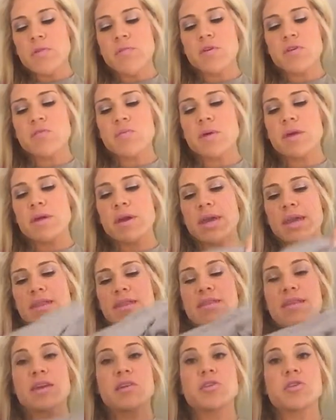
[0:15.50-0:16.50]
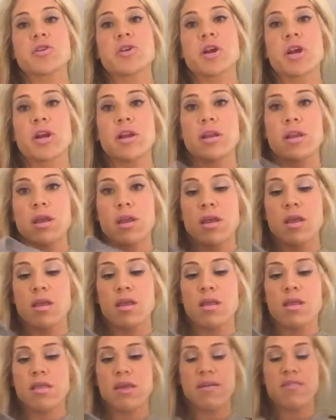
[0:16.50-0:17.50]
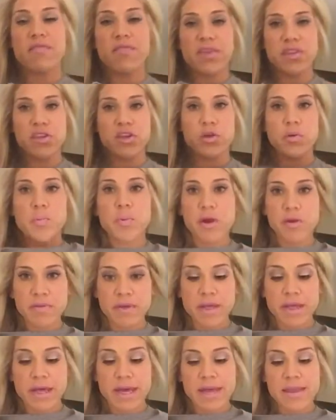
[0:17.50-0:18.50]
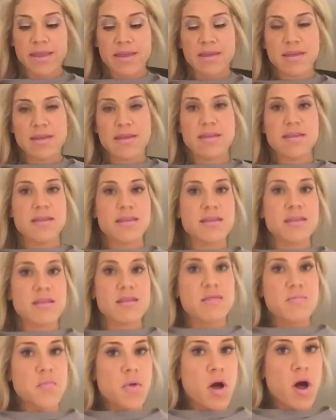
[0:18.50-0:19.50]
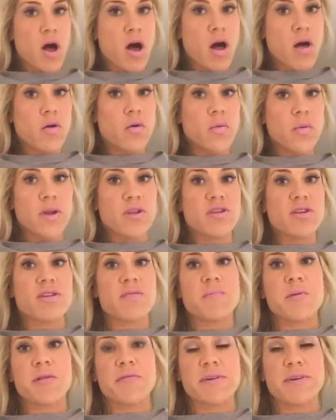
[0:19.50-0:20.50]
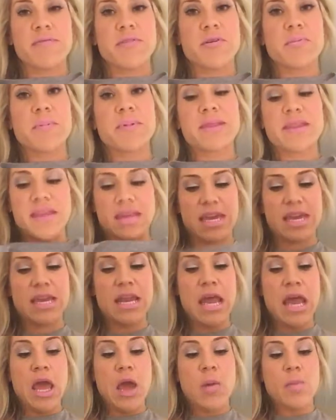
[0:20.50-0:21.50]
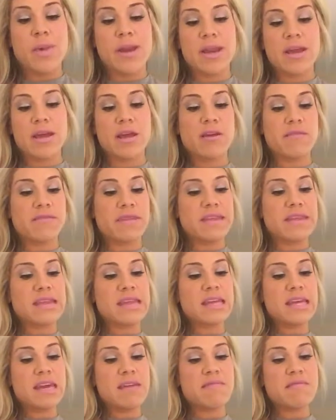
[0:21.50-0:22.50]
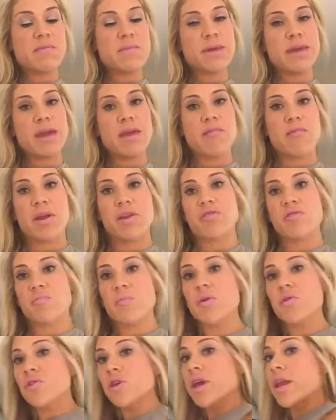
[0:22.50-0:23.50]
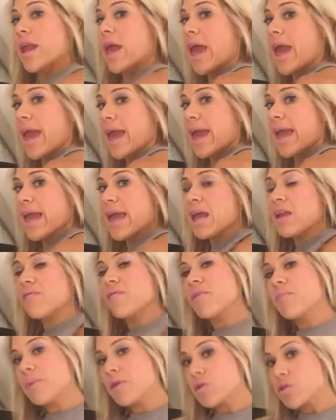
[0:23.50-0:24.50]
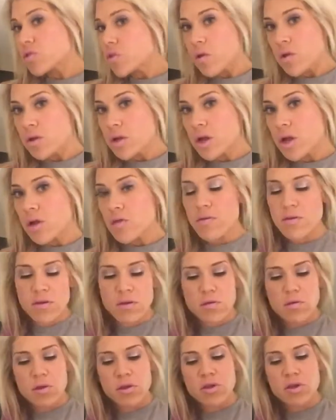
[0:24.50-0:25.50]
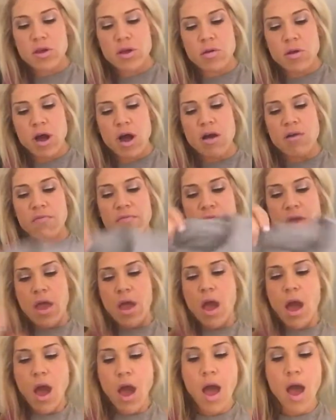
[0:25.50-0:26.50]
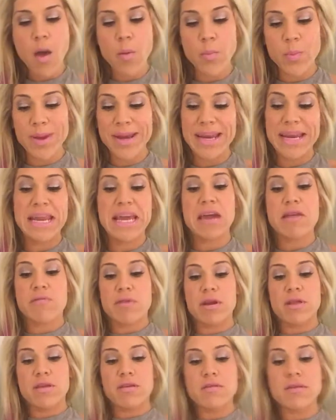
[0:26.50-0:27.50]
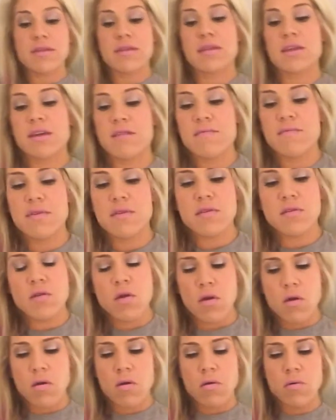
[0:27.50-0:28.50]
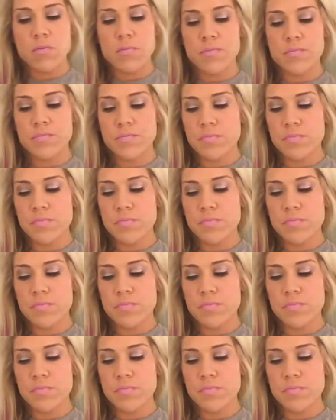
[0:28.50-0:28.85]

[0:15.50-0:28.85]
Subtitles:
first of all, get the size shirt that fits you perfectly. This is a small, which is perfect if you're petite. We need to cut off the sleeves so we can get range of motion, and if you have big shoulders that you want to show off, we need to get rid of those sleeves. So